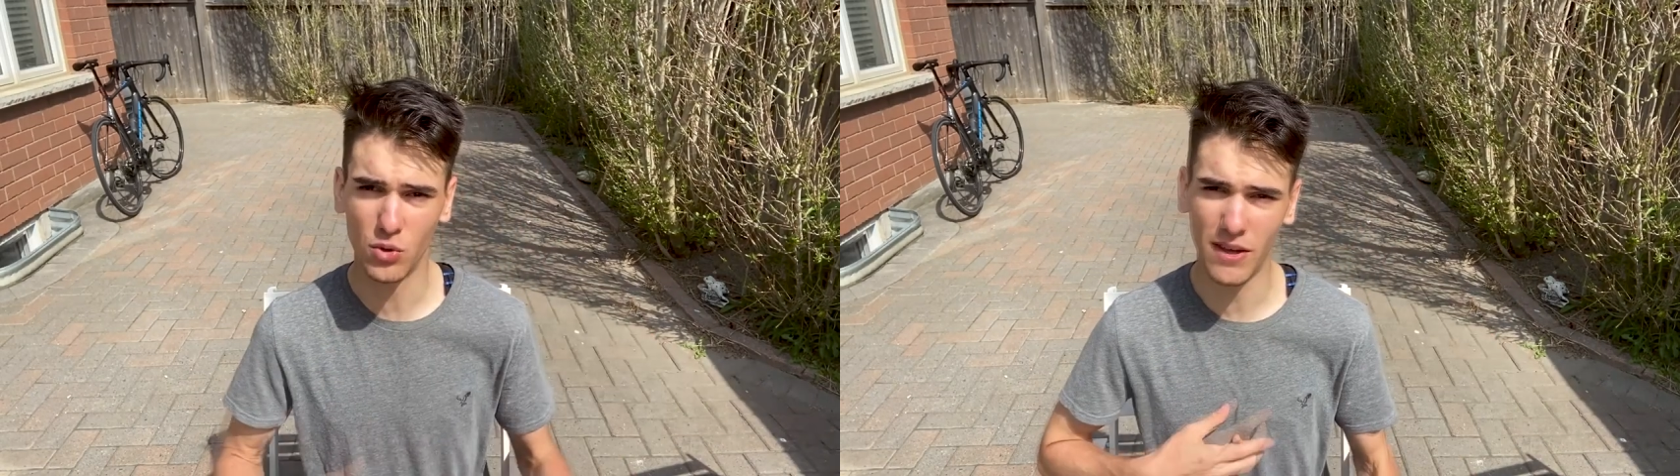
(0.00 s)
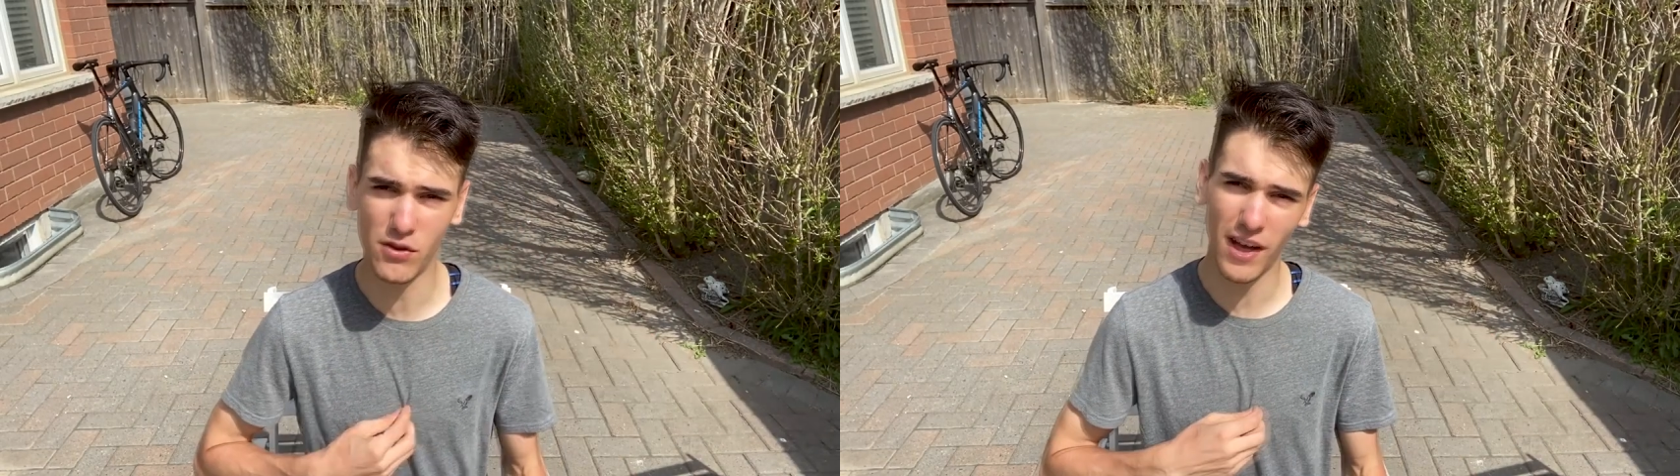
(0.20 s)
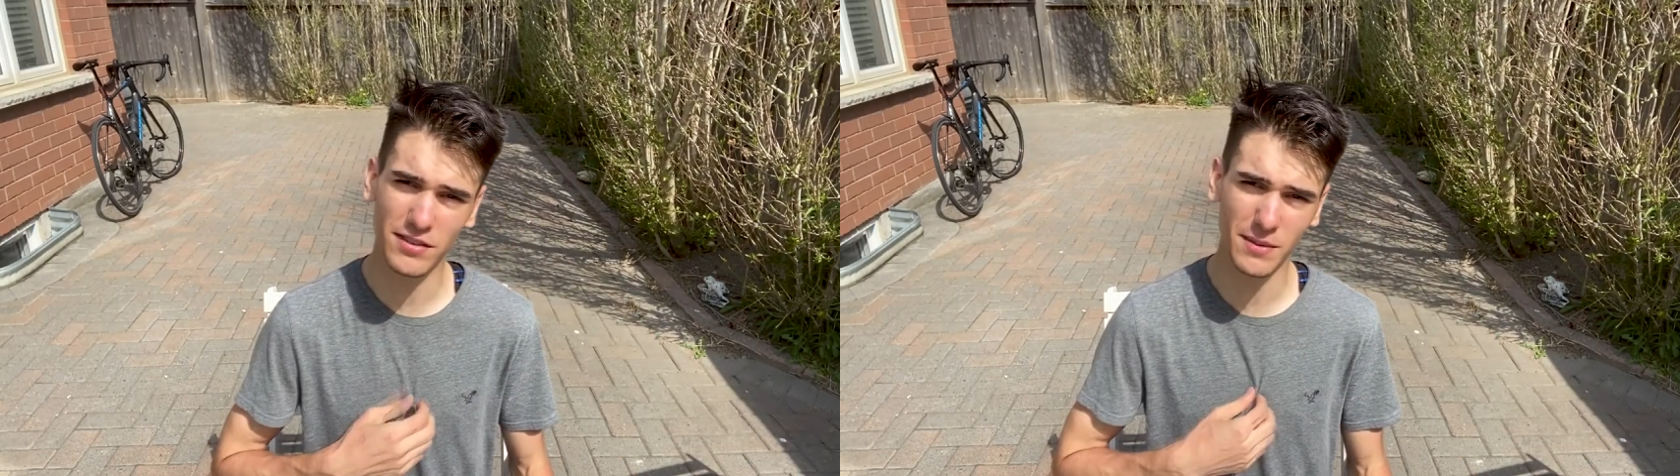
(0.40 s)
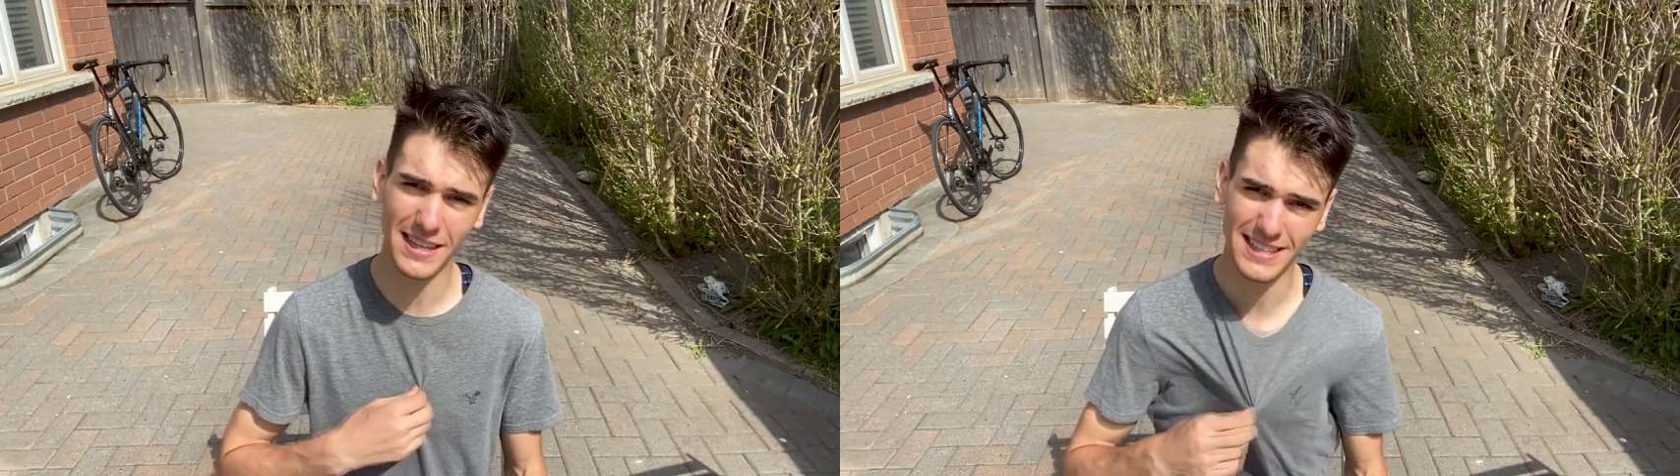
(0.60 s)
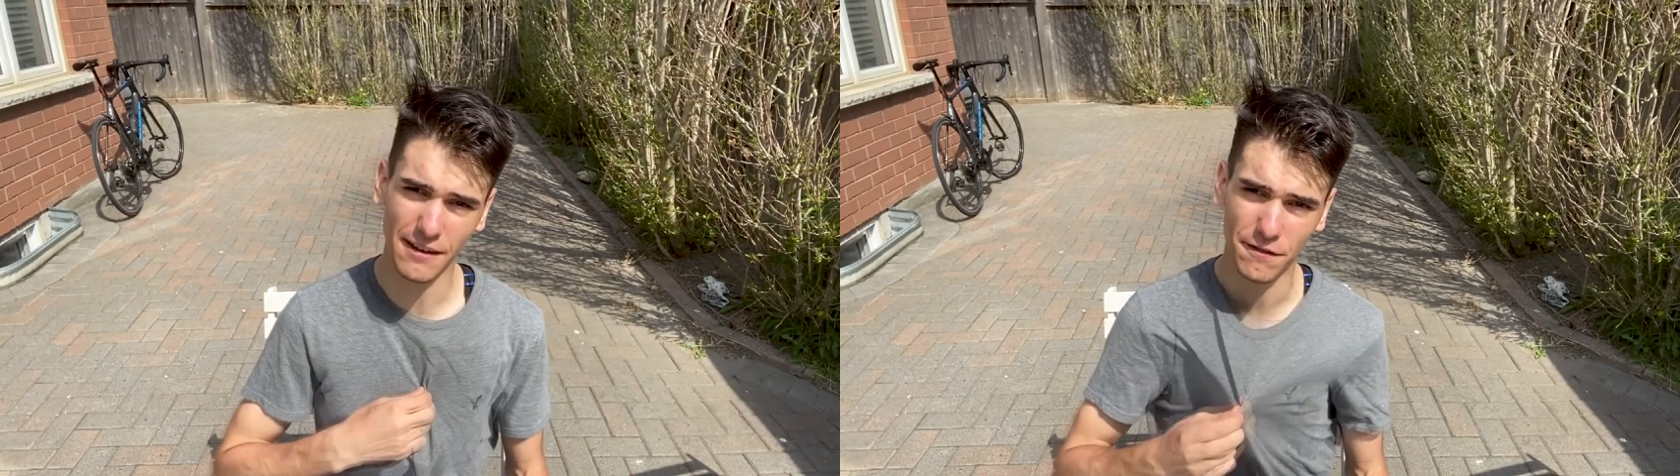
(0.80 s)
If you have something
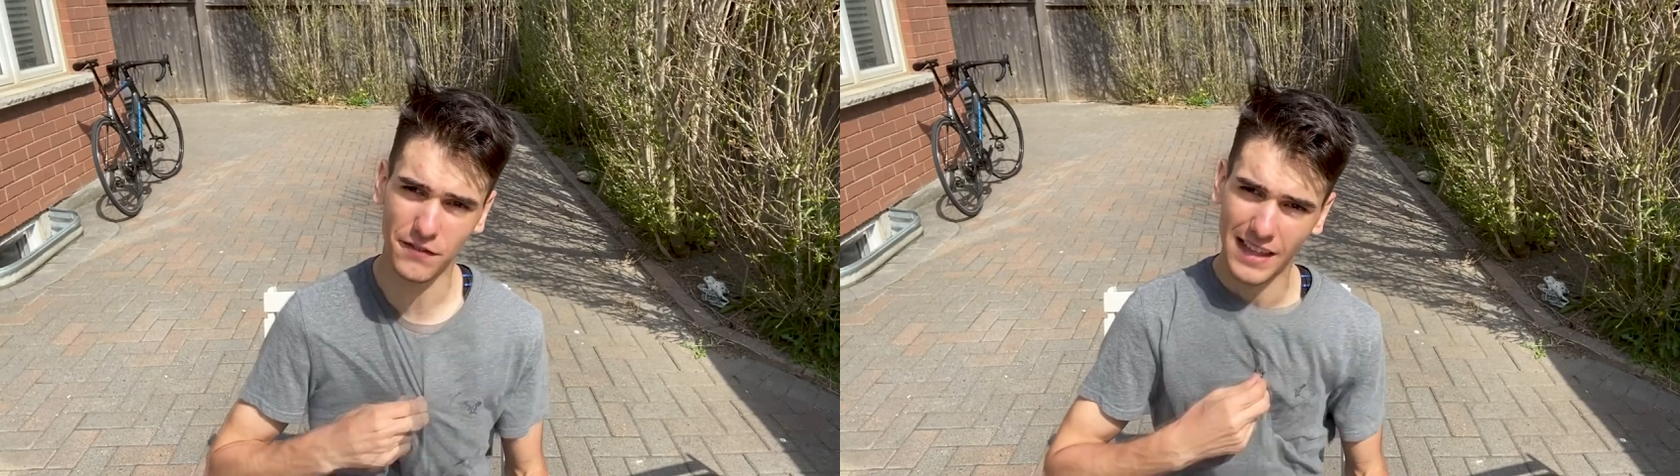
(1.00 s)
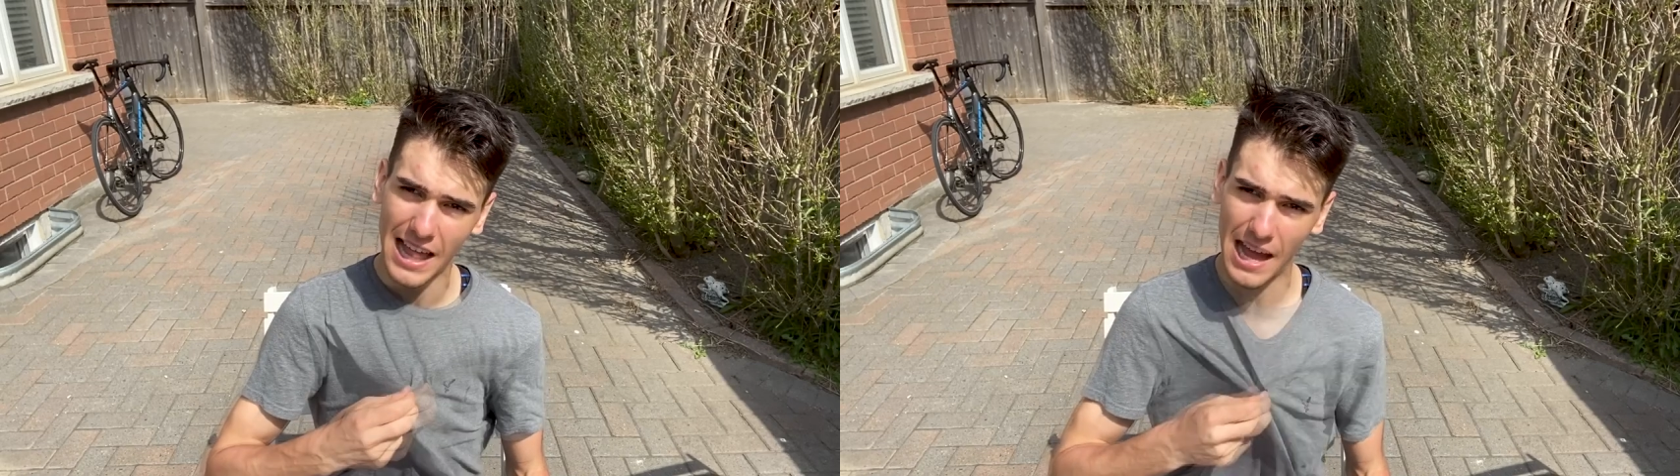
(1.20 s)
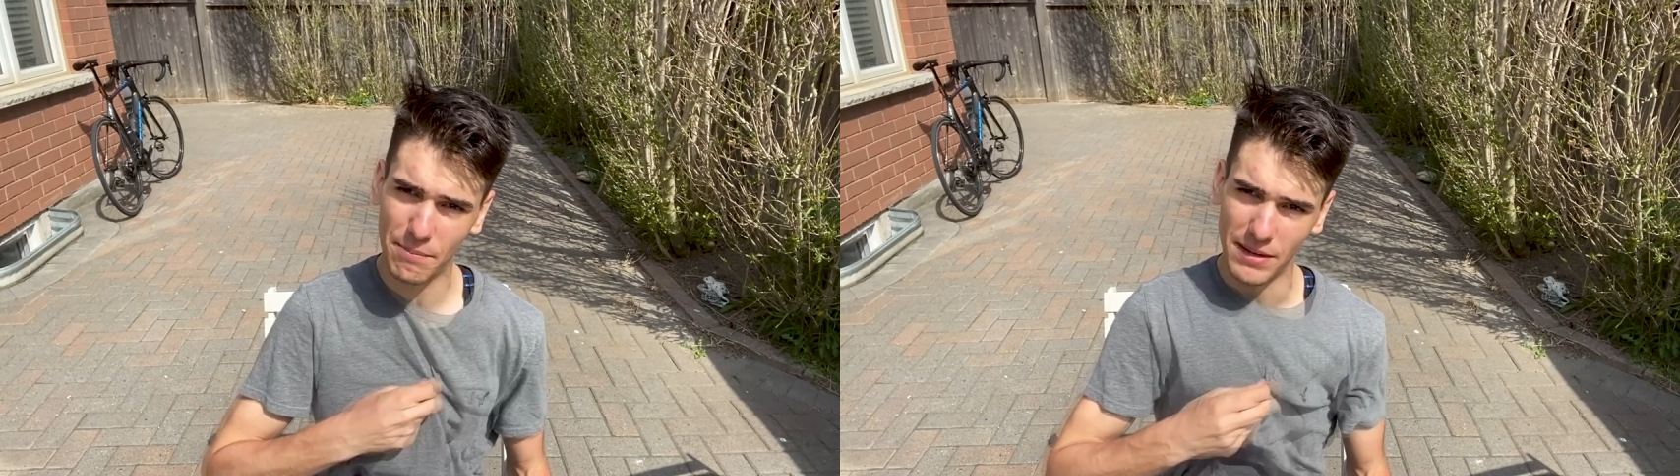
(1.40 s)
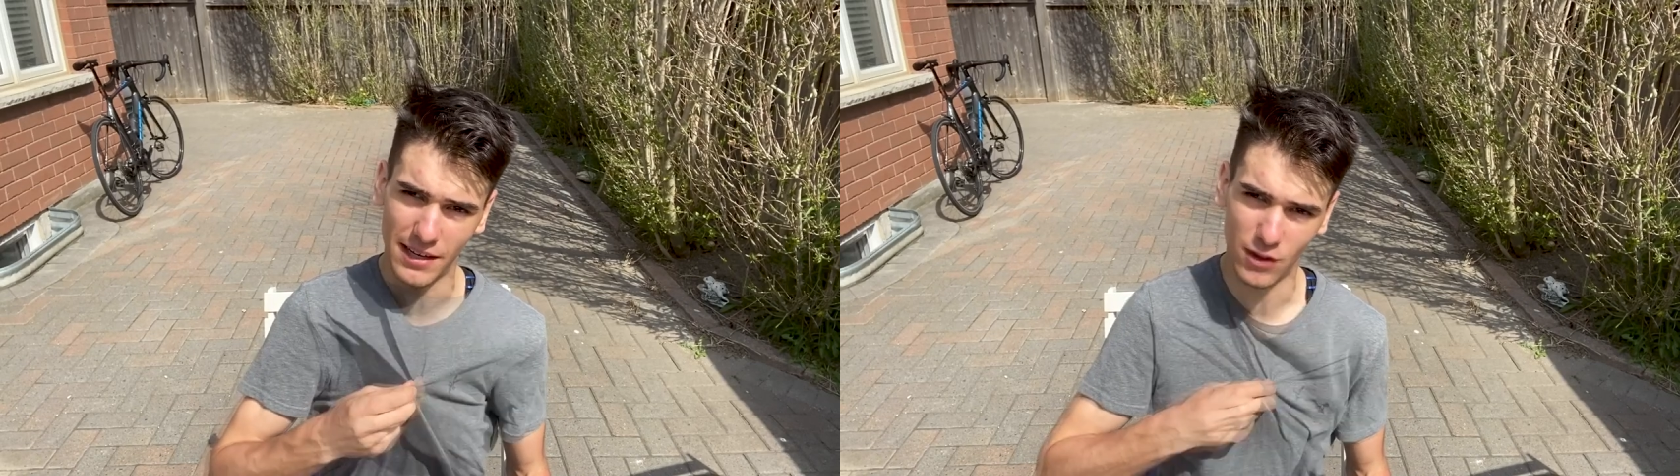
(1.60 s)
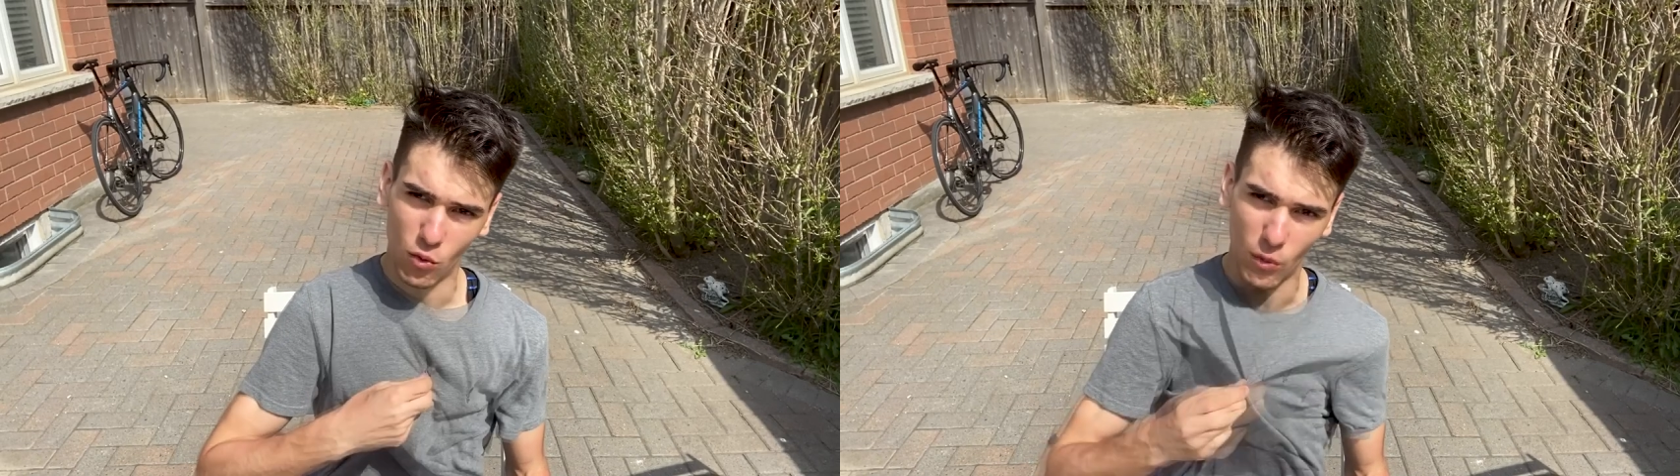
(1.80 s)
that's like flapping
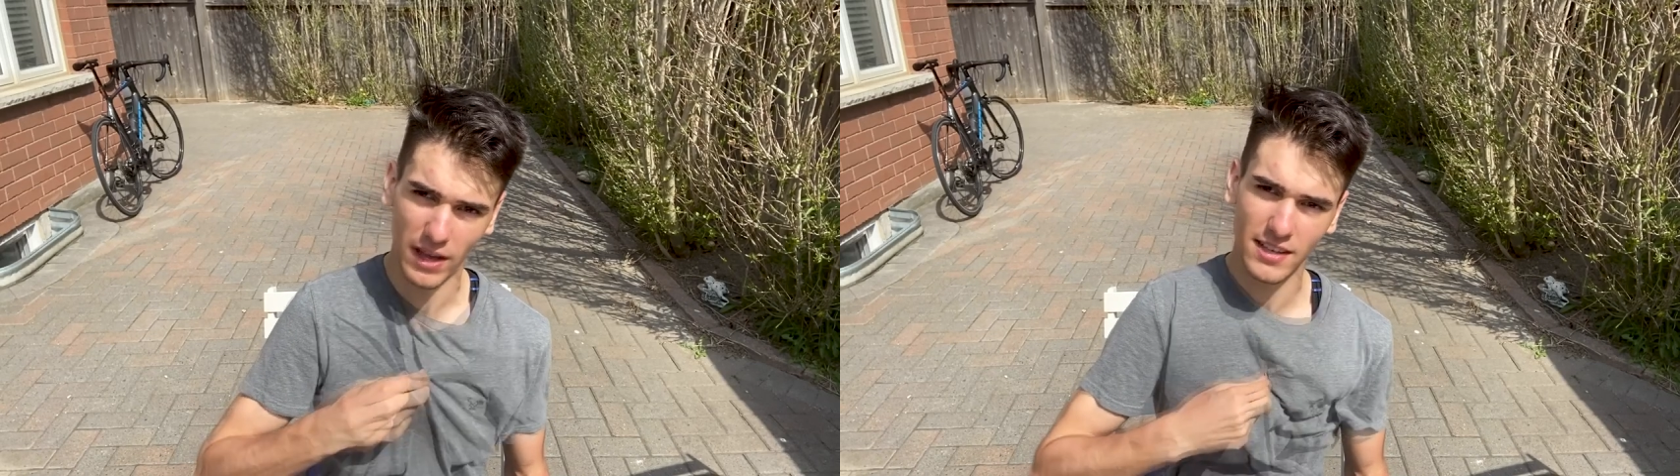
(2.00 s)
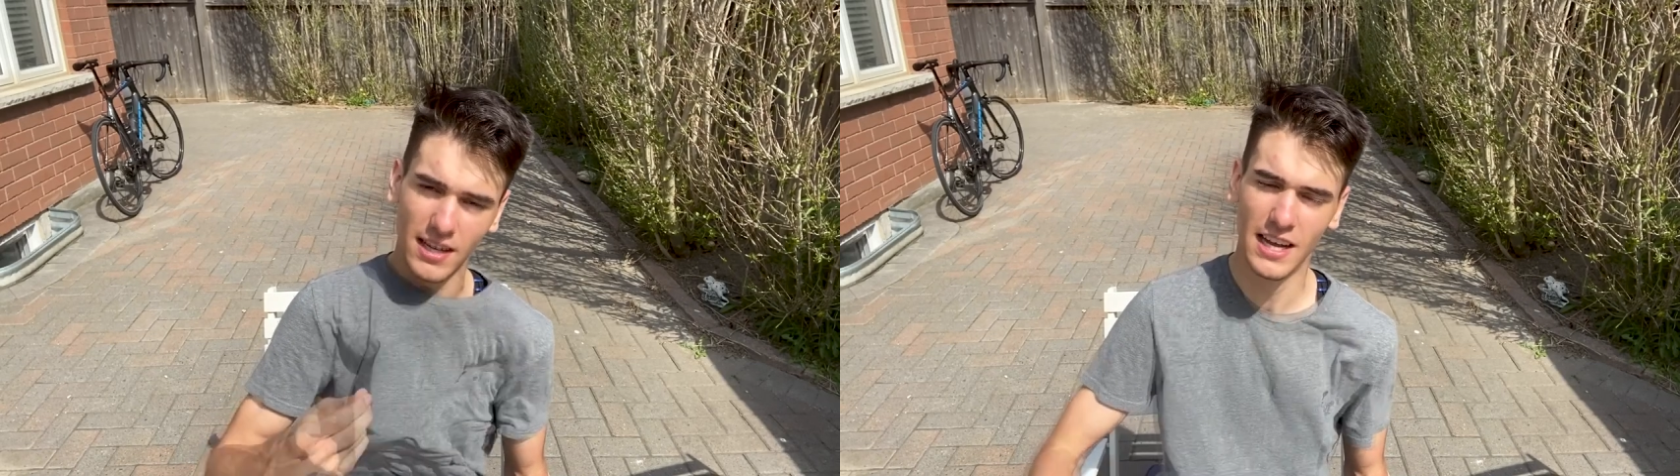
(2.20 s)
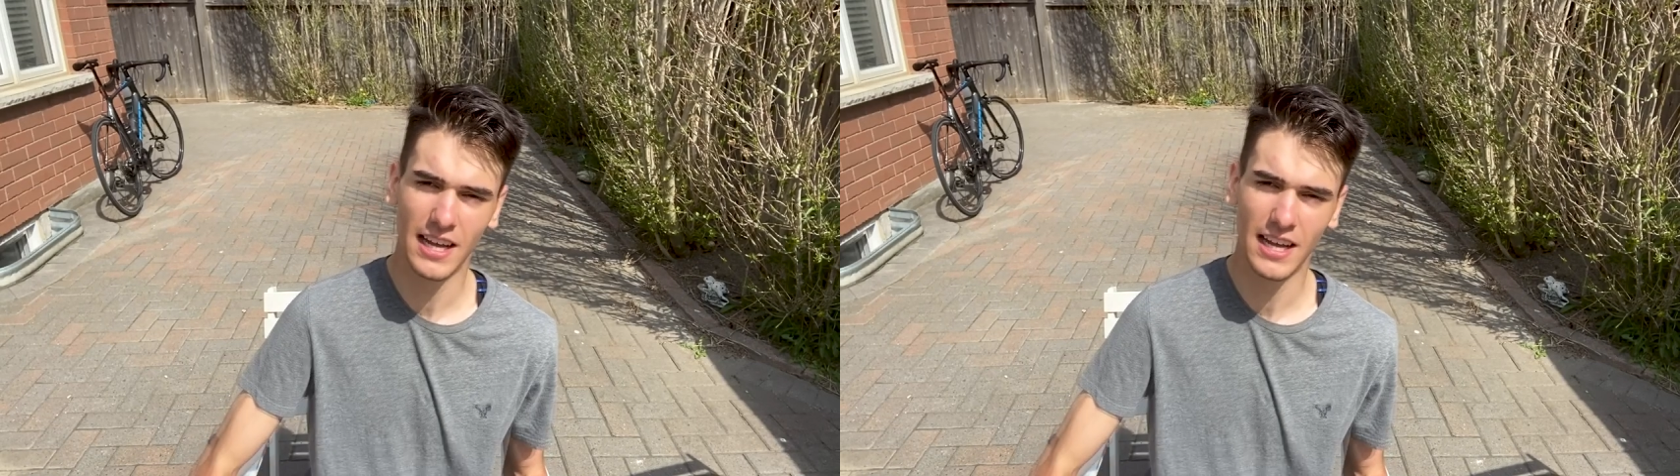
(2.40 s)
in the wind,